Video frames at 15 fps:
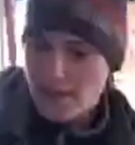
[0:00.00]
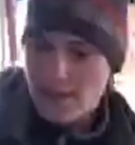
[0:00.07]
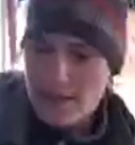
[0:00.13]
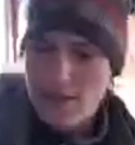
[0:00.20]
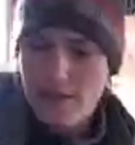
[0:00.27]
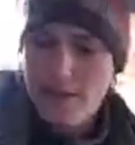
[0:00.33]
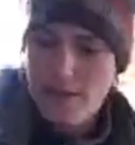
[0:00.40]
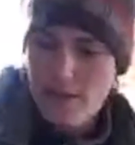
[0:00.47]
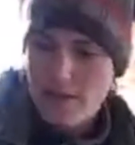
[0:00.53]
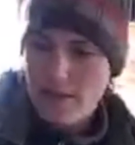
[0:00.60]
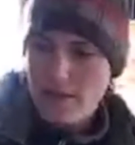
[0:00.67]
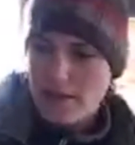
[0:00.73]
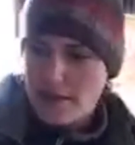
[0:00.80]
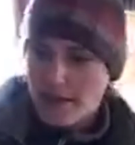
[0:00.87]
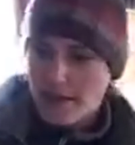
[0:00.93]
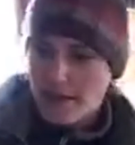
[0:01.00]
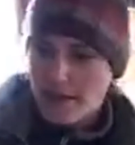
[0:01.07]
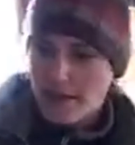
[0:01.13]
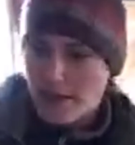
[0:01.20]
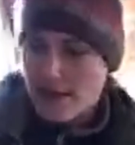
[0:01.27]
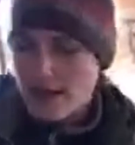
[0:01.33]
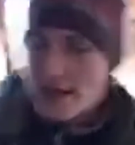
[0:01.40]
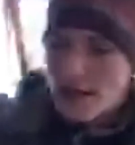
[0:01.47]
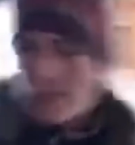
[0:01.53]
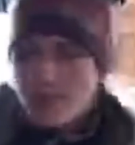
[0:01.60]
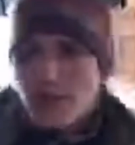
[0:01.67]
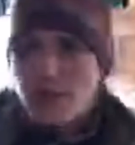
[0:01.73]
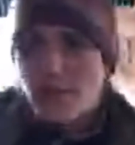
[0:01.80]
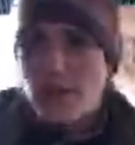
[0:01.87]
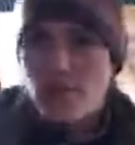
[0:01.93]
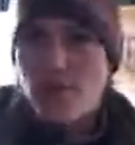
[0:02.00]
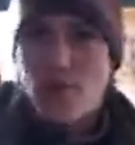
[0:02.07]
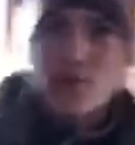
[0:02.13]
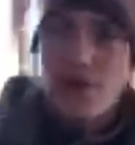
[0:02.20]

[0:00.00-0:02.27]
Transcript: a goodies here. I gotta plug